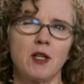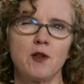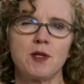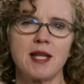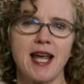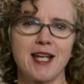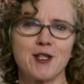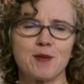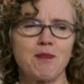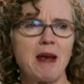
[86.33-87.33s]
you say
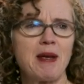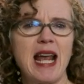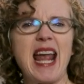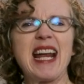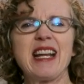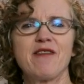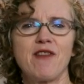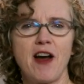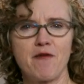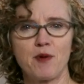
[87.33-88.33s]
is maybe
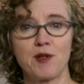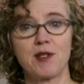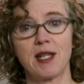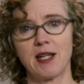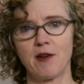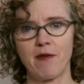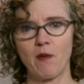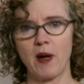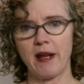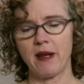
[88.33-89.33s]
85% of
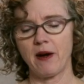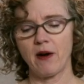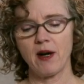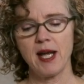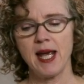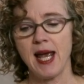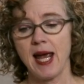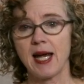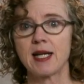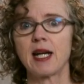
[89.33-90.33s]
the way there,
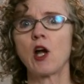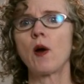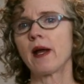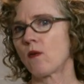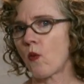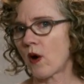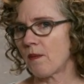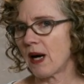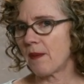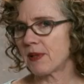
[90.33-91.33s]
and go ahead and
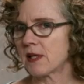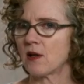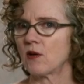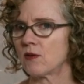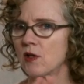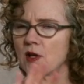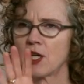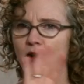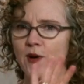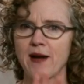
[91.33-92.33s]
warm up so
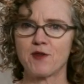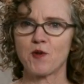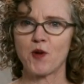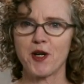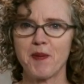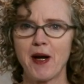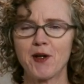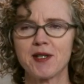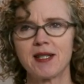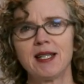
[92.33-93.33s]
that you don't have to worry
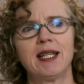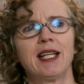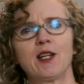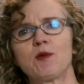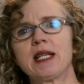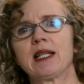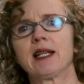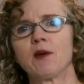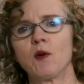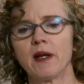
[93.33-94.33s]
about,
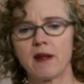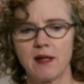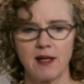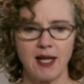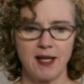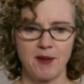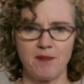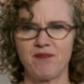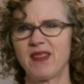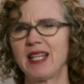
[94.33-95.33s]
dealing with
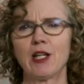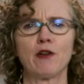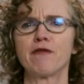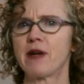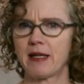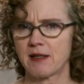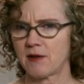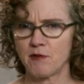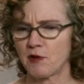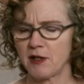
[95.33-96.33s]
the ill
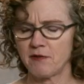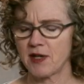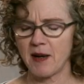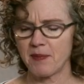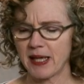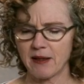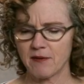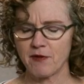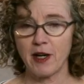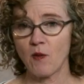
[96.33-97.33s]
effects of not being
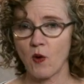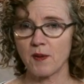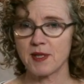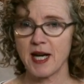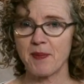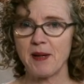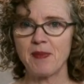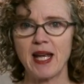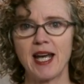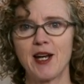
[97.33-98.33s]
very warmed up.
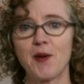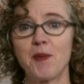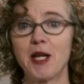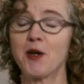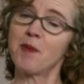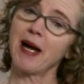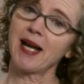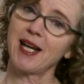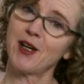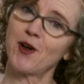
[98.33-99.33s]
And I'll meet you
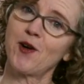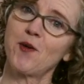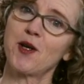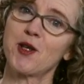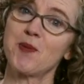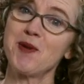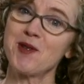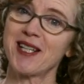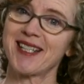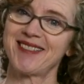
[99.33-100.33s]
back here with your
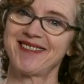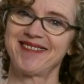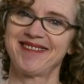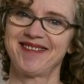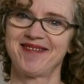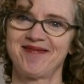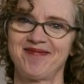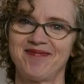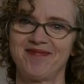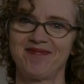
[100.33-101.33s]
music. All